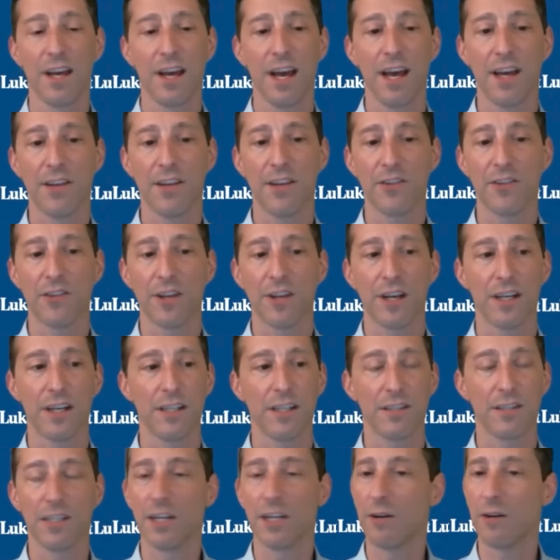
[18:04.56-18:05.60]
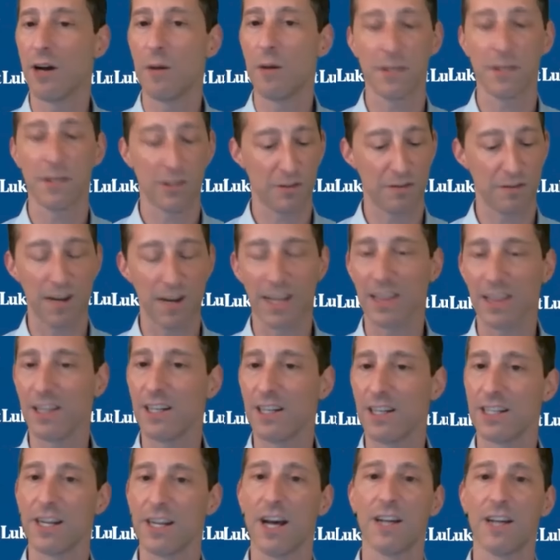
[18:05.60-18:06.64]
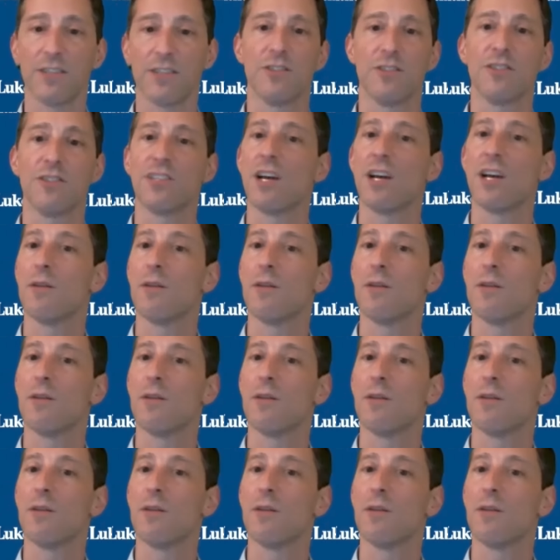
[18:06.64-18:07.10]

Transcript: as helping us find lung nodules,